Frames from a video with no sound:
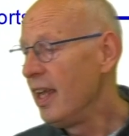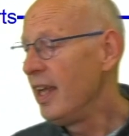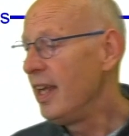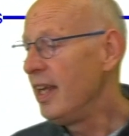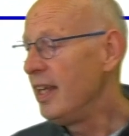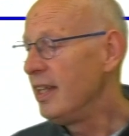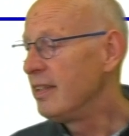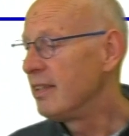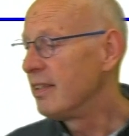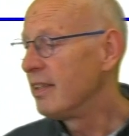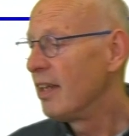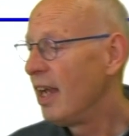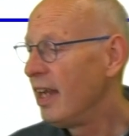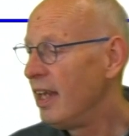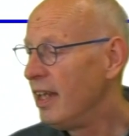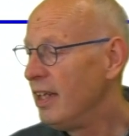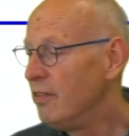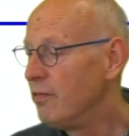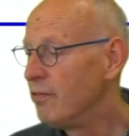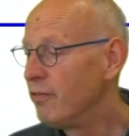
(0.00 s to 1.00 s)
It
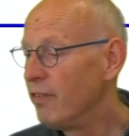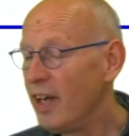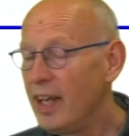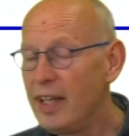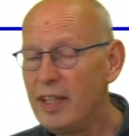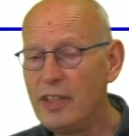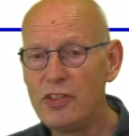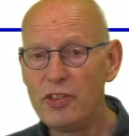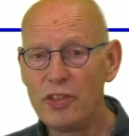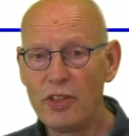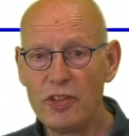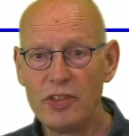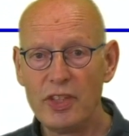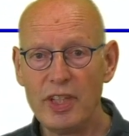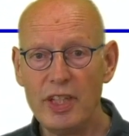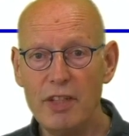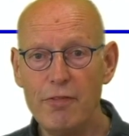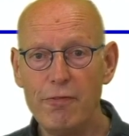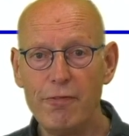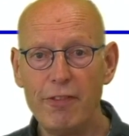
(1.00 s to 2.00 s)
invites us,
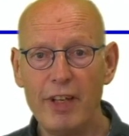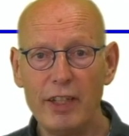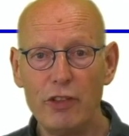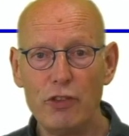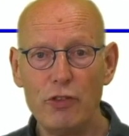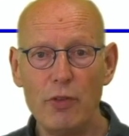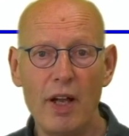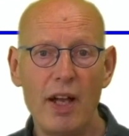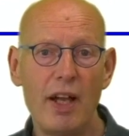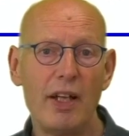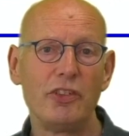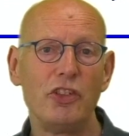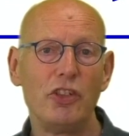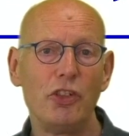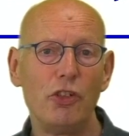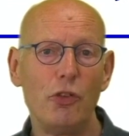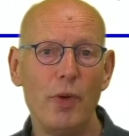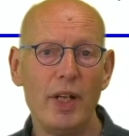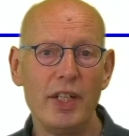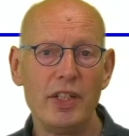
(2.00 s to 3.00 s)
in fact, to ask the
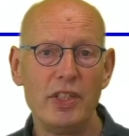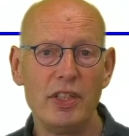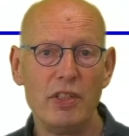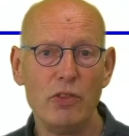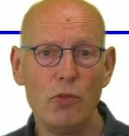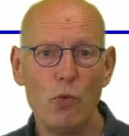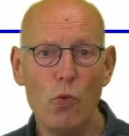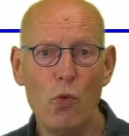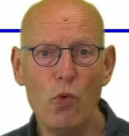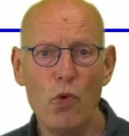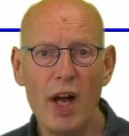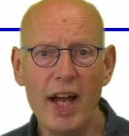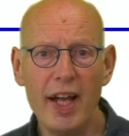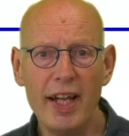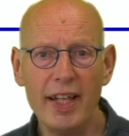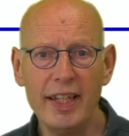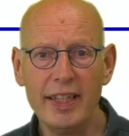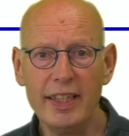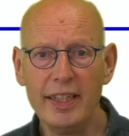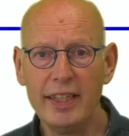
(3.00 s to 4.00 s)
question,
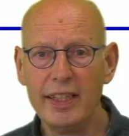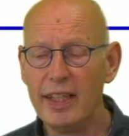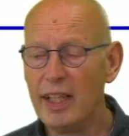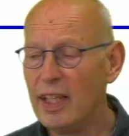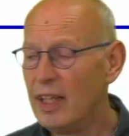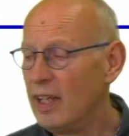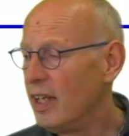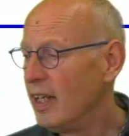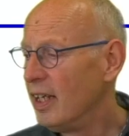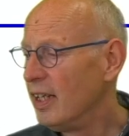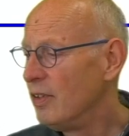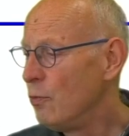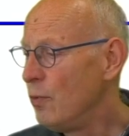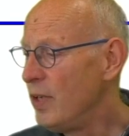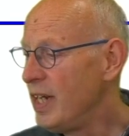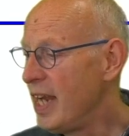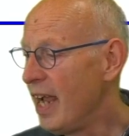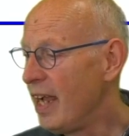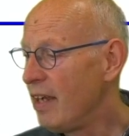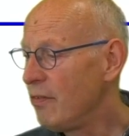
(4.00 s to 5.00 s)
why?
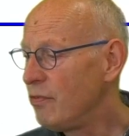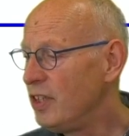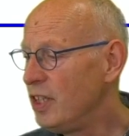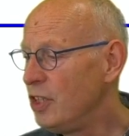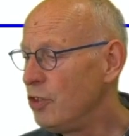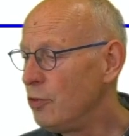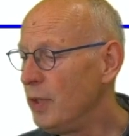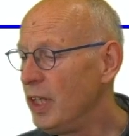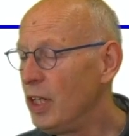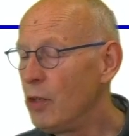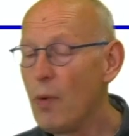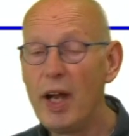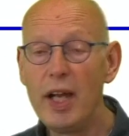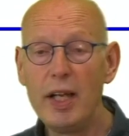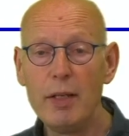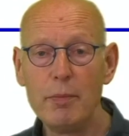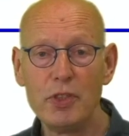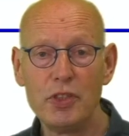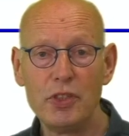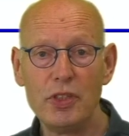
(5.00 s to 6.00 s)
We have these
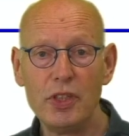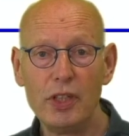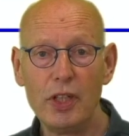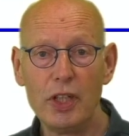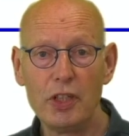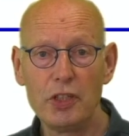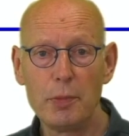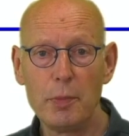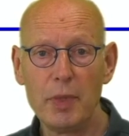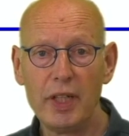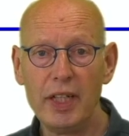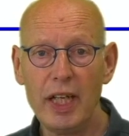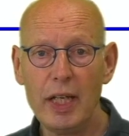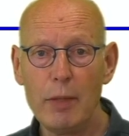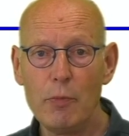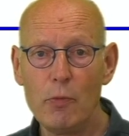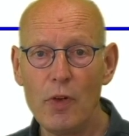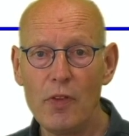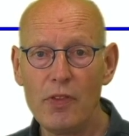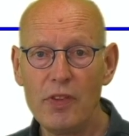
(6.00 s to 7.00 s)
requirements. The customer
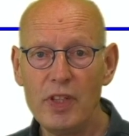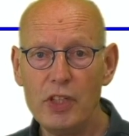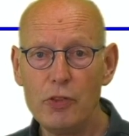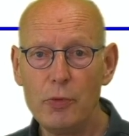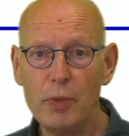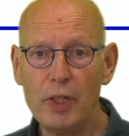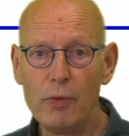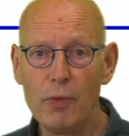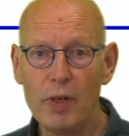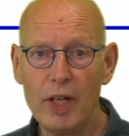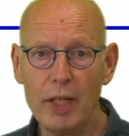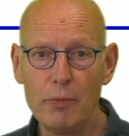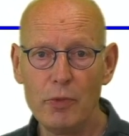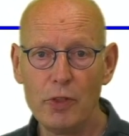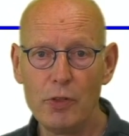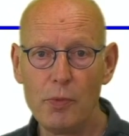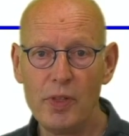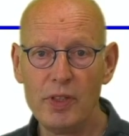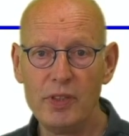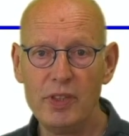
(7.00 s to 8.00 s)
came with these
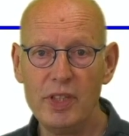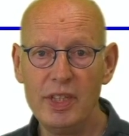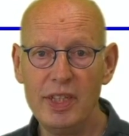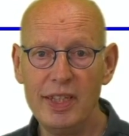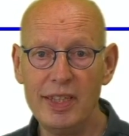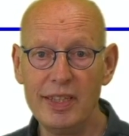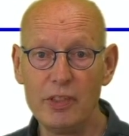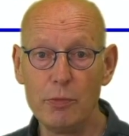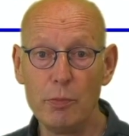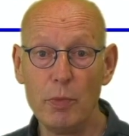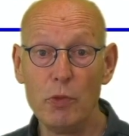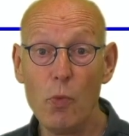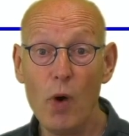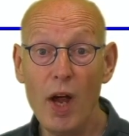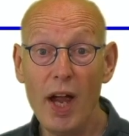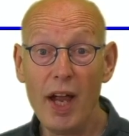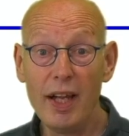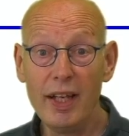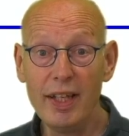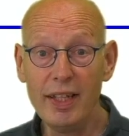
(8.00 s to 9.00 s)
requirements, with the needs, but
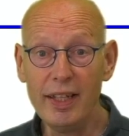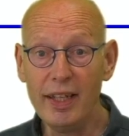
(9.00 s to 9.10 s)
why?